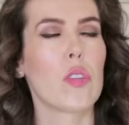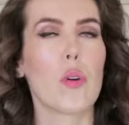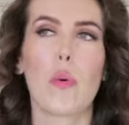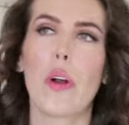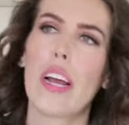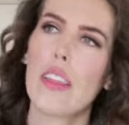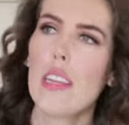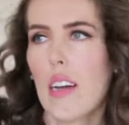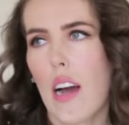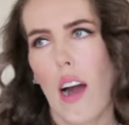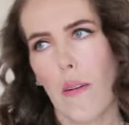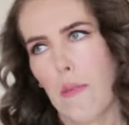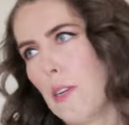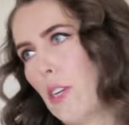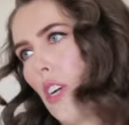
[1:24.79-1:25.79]
So we're at the
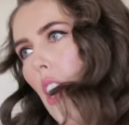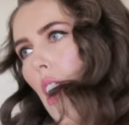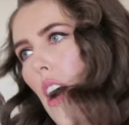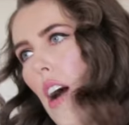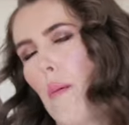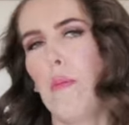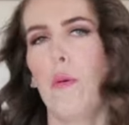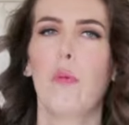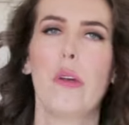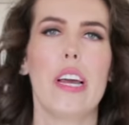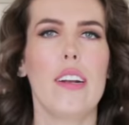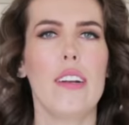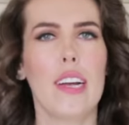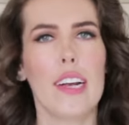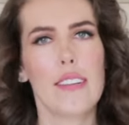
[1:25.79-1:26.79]
coffee shop and we
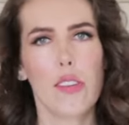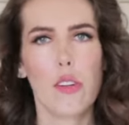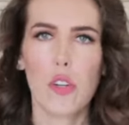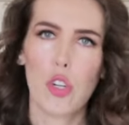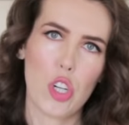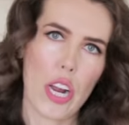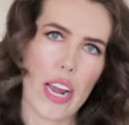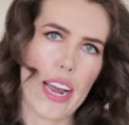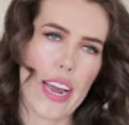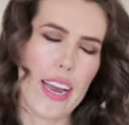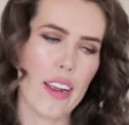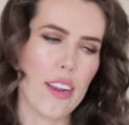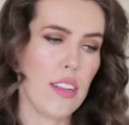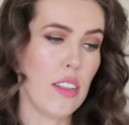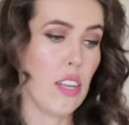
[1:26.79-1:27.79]
had a nice little
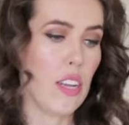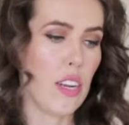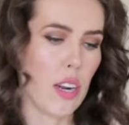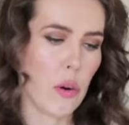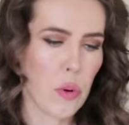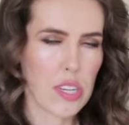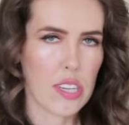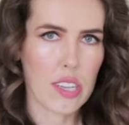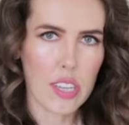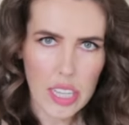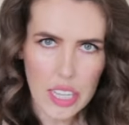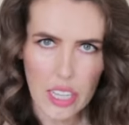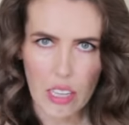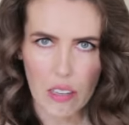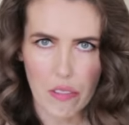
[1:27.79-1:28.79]
chat, and then I went to
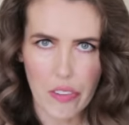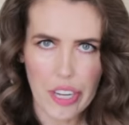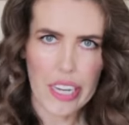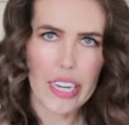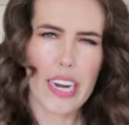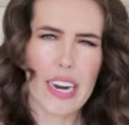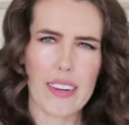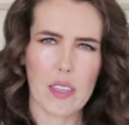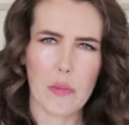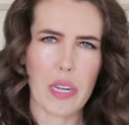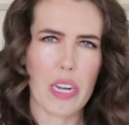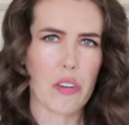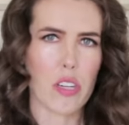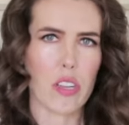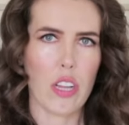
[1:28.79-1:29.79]
leave and he asked me
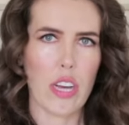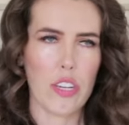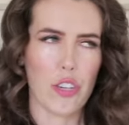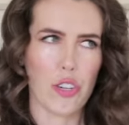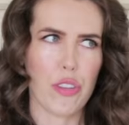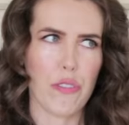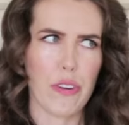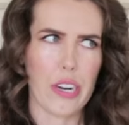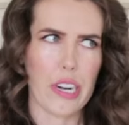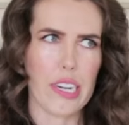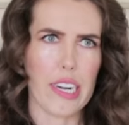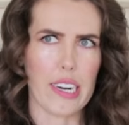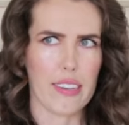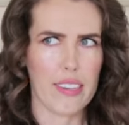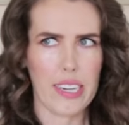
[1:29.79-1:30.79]
out to lunch the very
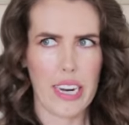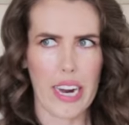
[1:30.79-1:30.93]
next